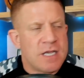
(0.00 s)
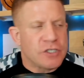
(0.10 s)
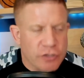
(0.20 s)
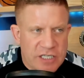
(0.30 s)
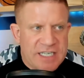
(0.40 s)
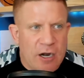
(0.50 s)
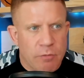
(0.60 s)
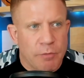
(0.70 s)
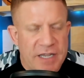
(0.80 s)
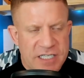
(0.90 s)
So it's a
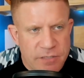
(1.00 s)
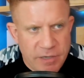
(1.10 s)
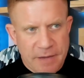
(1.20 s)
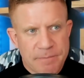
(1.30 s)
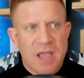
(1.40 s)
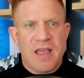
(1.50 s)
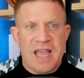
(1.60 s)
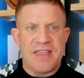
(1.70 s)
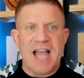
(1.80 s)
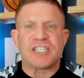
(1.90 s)
terrible place to be.
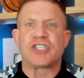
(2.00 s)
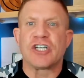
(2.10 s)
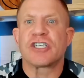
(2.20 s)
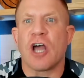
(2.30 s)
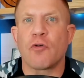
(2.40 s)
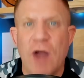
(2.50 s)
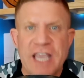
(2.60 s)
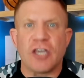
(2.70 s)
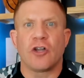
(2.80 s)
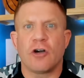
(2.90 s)
And that's just on
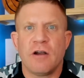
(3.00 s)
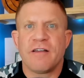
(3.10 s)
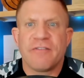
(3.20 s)
regular